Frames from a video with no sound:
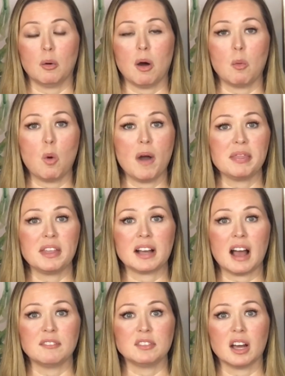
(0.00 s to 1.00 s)
One thing
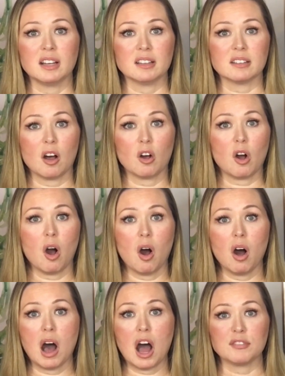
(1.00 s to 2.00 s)
I've done is I'll call
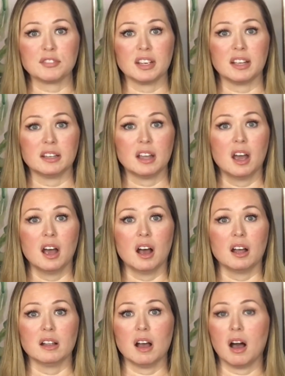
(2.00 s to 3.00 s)
often,
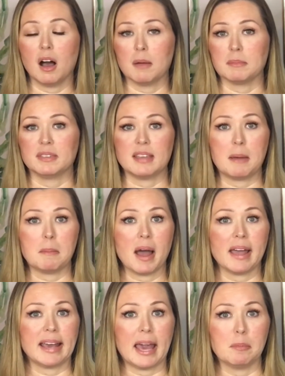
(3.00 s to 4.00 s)
say
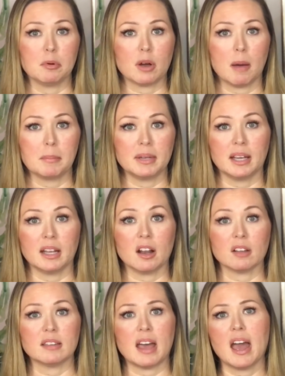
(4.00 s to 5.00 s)
my cable company, and
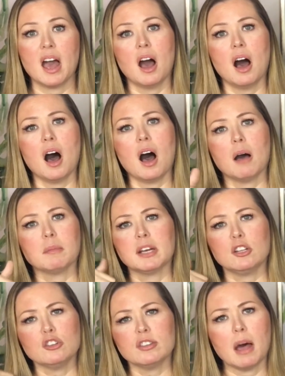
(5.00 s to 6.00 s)
I'll say, can
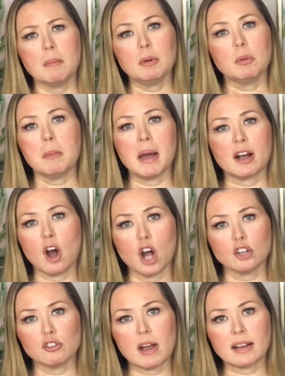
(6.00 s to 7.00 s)
you tell me when my
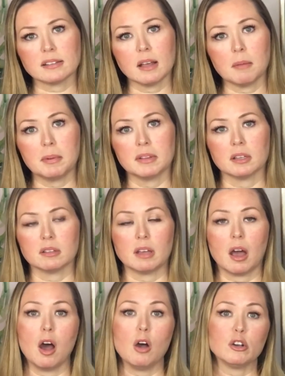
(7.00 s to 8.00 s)
contract's up? And they'll say,
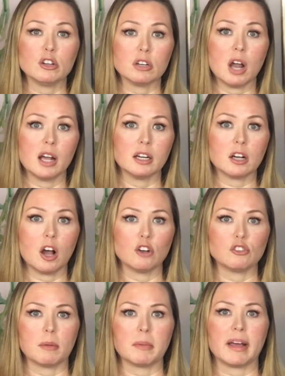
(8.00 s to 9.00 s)
oh, you're not in a
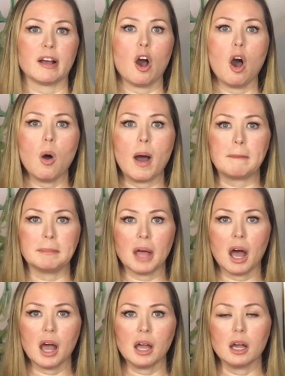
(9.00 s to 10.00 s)
contract. I'm like, oh, I'm not?